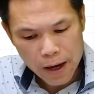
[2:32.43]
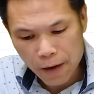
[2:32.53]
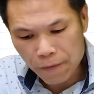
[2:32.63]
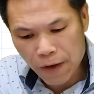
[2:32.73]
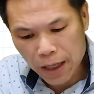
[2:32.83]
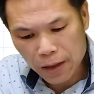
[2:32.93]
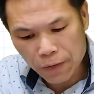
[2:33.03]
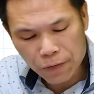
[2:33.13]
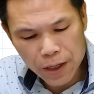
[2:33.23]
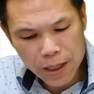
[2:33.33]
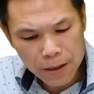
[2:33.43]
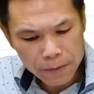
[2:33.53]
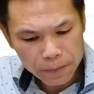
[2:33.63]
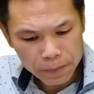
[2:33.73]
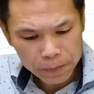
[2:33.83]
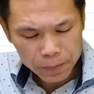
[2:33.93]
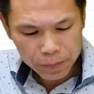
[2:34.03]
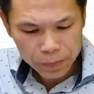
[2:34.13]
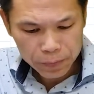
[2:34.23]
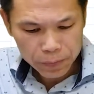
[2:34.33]
And vector v
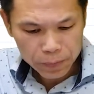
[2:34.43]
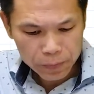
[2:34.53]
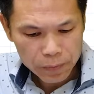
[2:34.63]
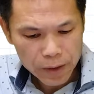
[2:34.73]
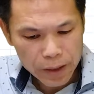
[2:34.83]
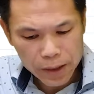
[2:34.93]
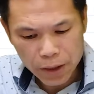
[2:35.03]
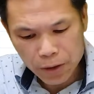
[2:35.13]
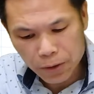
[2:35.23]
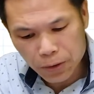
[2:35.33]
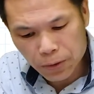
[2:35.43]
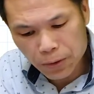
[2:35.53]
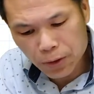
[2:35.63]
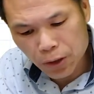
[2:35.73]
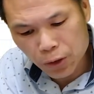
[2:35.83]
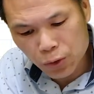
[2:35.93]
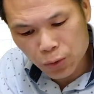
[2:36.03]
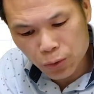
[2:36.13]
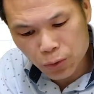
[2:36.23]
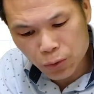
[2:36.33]
is equal to, so
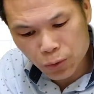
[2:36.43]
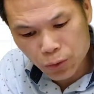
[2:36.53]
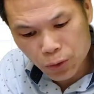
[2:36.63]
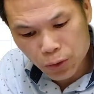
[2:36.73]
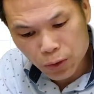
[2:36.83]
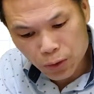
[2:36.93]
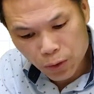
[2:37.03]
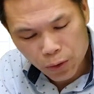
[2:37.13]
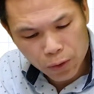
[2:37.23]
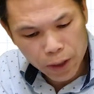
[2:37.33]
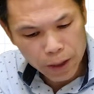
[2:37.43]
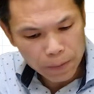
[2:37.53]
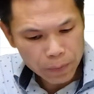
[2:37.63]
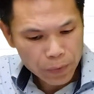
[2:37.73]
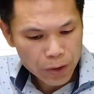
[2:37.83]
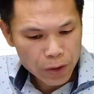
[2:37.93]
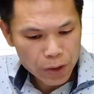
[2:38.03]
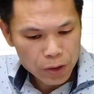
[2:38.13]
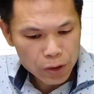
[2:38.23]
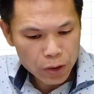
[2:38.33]
2, 3.
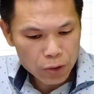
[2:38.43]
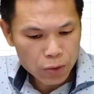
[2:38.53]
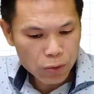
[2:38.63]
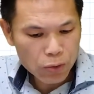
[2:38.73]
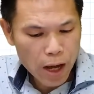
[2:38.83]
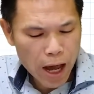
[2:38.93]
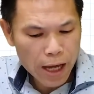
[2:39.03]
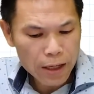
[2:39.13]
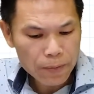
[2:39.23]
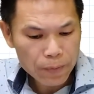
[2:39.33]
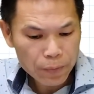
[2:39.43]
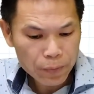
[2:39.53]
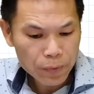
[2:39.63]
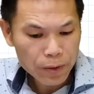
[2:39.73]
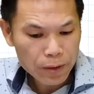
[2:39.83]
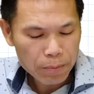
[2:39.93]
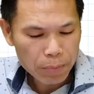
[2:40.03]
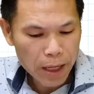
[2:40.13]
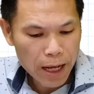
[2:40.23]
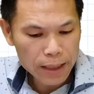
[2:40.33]
So 2i
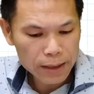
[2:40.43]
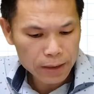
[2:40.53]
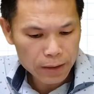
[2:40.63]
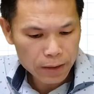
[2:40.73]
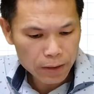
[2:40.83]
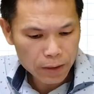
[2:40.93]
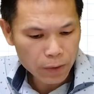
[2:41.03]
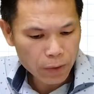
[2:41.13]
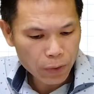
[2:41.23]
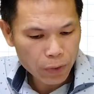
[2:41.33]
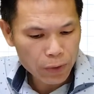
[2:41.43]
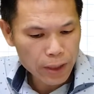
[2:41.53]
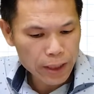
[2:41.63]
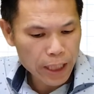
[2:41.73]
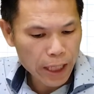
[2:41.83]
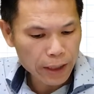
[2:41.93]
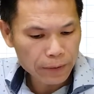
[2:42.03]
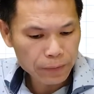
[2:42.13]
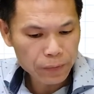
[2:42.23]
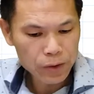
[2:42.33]
plus 3j.
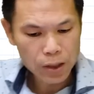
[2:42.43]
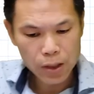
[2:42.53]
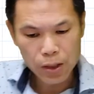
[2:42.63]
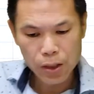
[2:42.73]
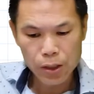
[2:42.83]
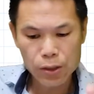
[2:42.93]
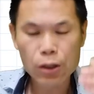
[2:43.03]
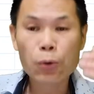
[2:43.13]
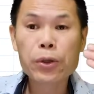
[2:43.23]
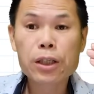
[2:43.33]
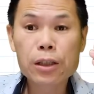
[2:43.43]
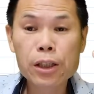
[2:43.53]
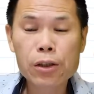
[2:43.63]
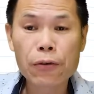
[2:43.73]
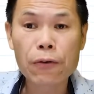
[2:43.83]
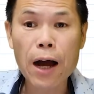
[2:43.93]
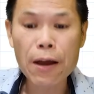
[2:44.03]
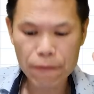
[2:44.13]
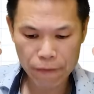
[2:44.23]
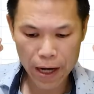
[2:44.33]
So we just need to
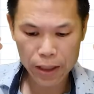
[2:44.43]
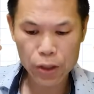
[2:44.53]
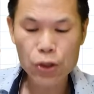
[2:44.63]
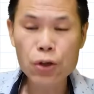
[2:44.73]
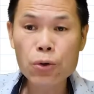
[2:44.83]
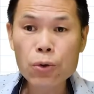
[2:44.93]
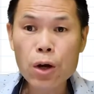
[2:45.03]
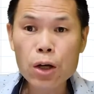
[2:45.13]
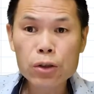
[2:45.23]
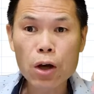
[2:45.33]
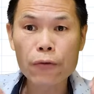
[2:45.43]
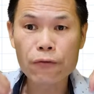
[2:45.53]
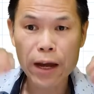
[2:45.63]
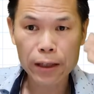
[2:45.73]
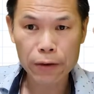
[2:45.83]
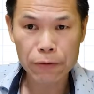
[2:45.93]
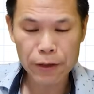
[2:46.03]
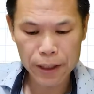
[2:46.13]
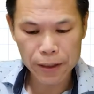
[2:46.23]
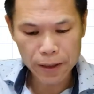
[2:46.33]
find vector u dot vector
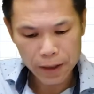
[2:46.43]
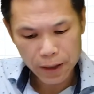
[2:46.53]
v.